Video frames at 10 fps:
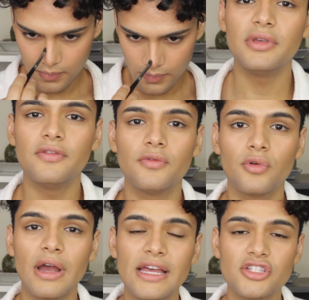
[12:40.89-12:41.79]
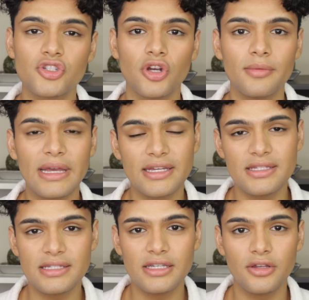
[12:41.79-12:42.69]
Before I start my
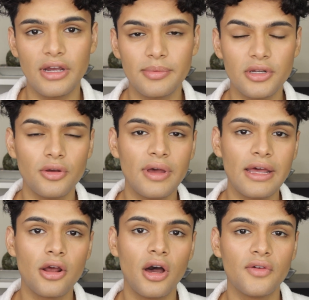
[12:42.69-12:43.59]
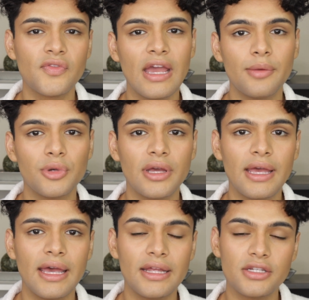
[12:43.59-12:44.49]
concealer, I'm gonna go ahead off camera
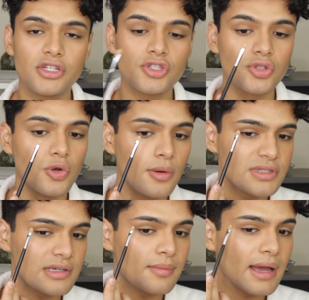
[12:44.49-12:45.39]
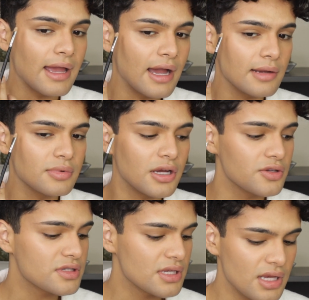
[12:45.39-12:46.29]
and sculpt my
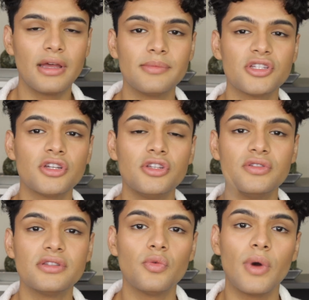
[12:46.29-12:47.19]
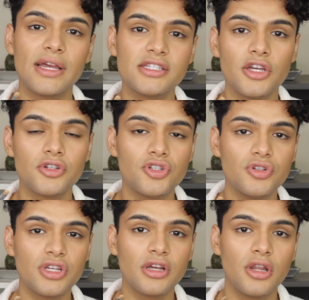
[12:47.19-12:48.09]
eyebrows. I'm just gonna use the YSL
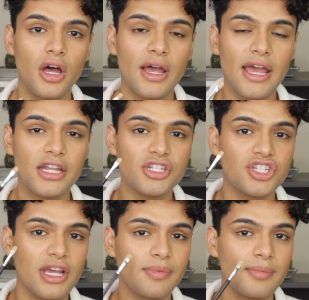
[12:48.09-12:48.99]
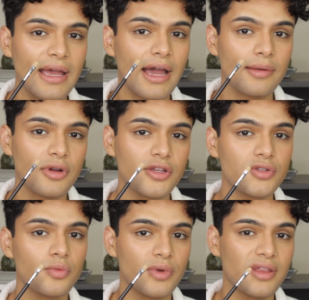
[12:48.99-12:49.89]
Touche Claw and shape my
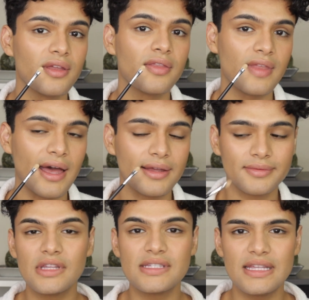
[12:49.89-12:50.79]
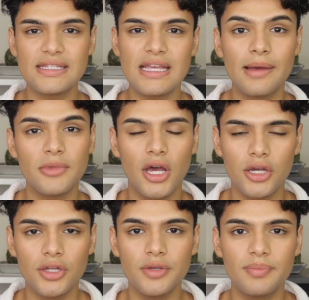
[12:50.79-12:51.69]
eyebrows with that. Since I'm
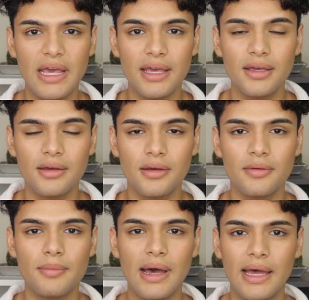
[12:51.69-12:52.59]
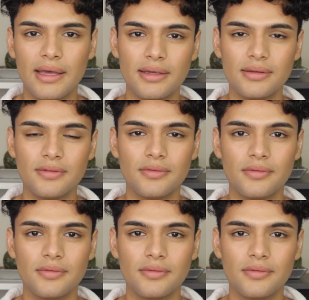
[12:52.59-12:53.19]
not gonna bake my